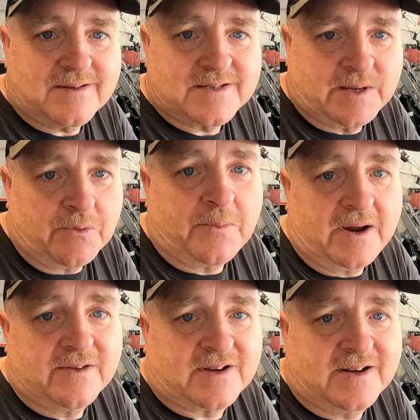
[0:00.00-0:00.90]
Like some of
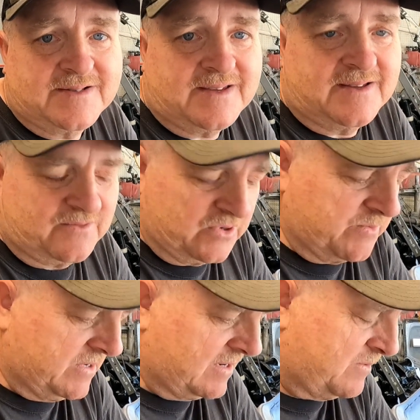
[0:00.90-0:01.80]
my other content would have
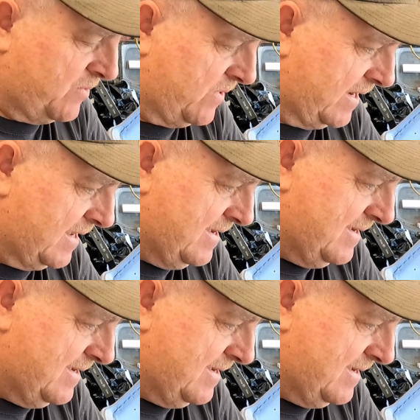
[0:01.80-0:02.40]
been kind of boring.